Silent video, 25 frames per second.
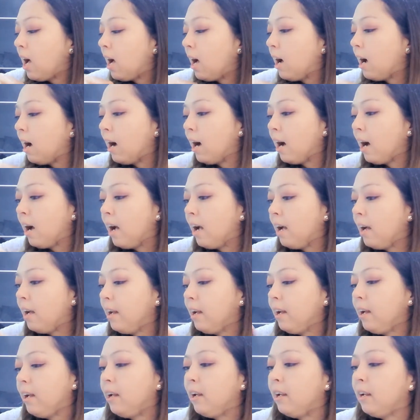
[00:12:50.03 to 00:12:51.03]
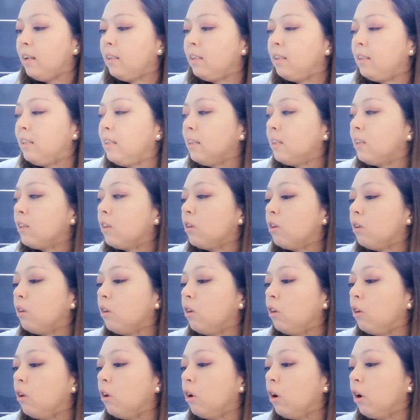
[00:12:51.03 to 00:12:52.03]
I did
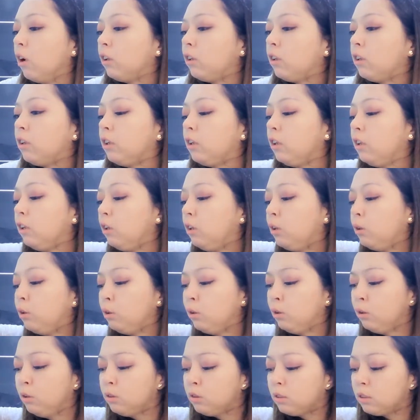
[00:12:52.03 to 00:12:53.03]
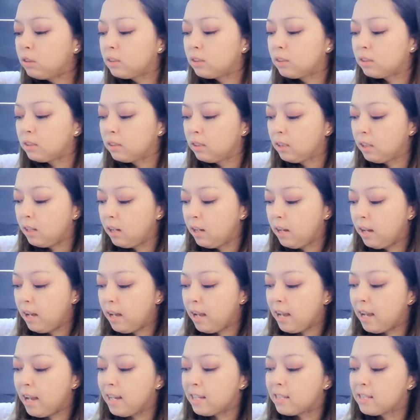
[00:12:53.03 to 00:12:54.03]
not use,
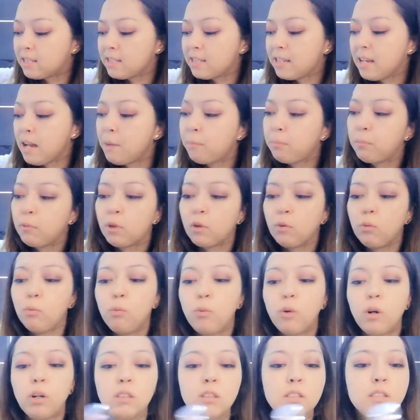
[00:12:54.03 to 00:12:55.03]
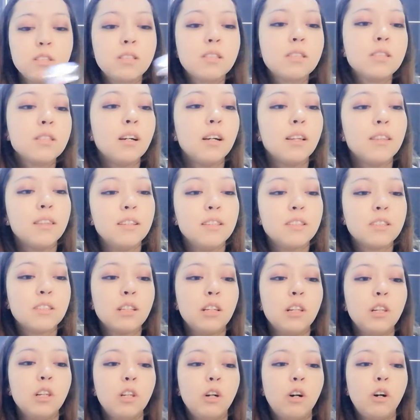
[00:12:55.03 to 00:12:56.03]
except once this
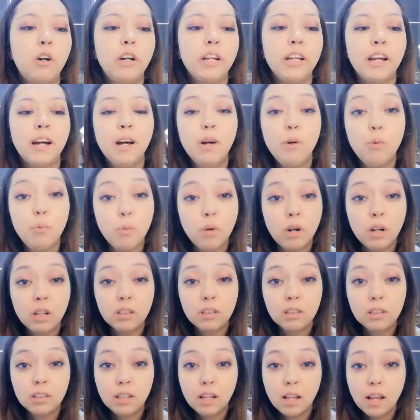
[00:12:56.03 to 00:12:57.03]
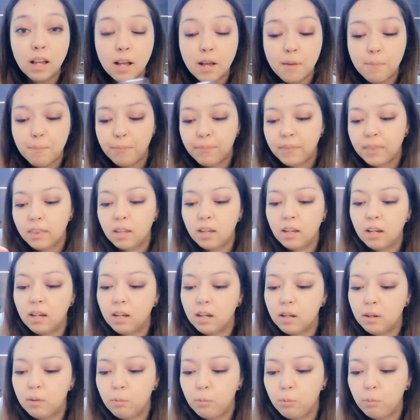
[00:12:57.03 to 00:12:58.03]
L'Oreal one,
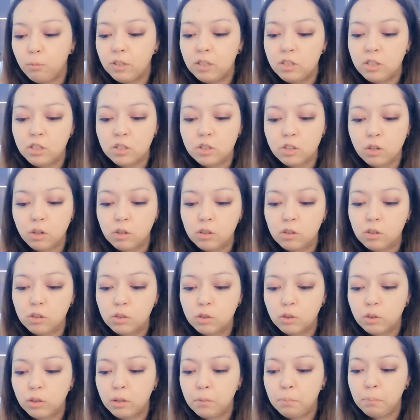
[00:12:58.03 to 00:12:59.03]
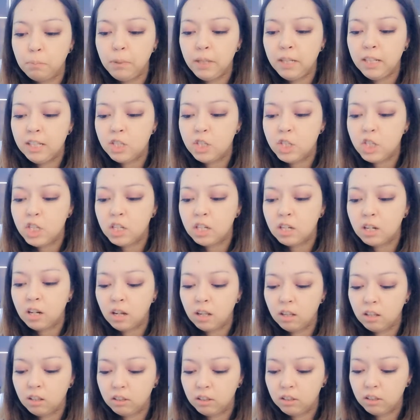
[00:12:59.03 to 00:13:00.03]
which is also a peachy
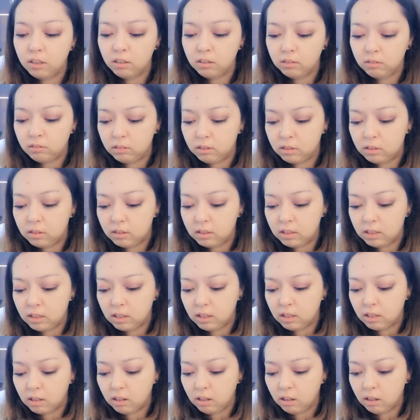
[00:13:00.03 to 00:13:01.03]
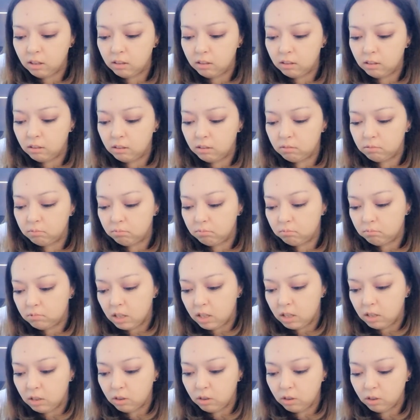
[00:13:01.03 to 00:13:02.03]
color. It's in the color,
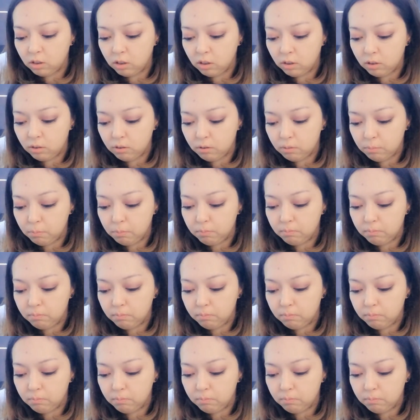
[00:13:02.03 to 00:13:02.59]
I don't know,